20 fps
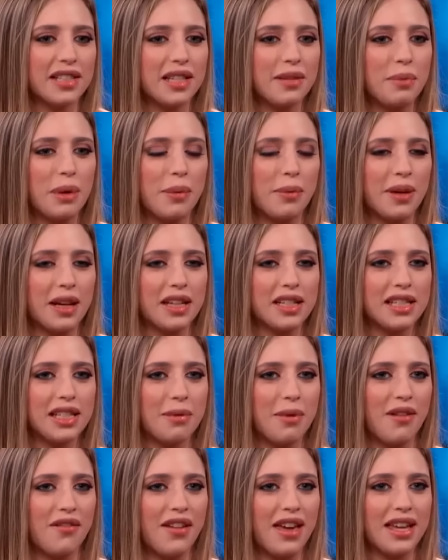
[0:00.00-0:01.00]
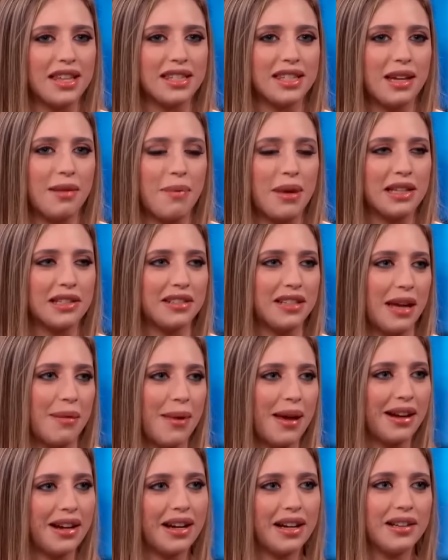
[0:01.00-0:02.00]
because then people get to see my face, and it makes their
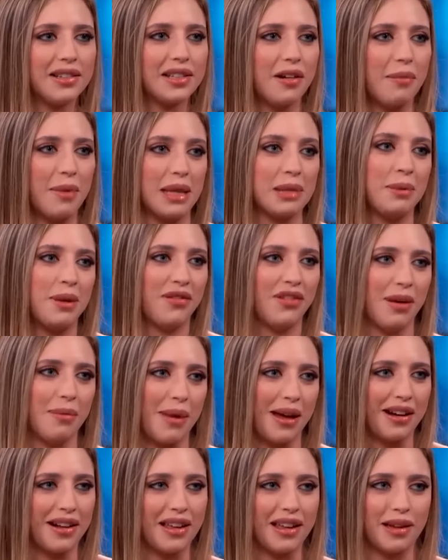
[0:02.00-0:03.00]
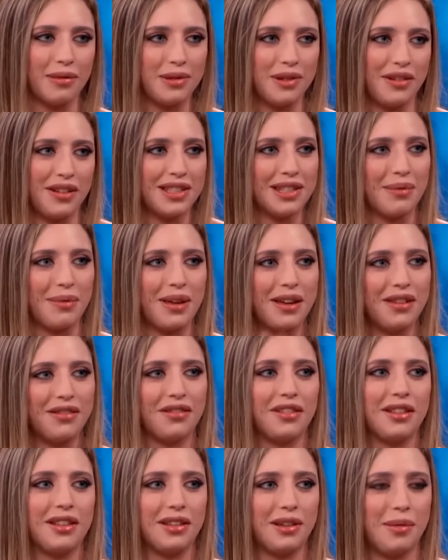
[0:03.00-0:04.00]
day better. So it makes me feel better, like I'm doing something
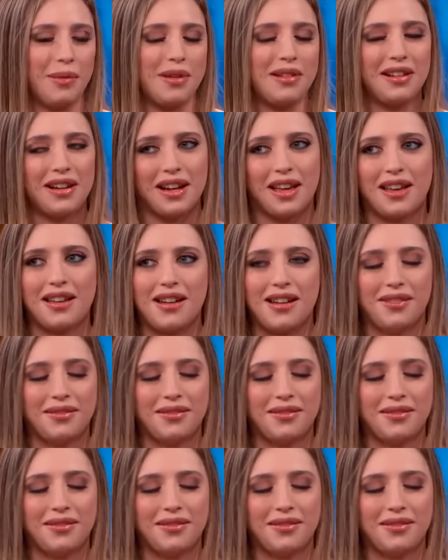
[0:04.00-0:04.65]
good for the community, you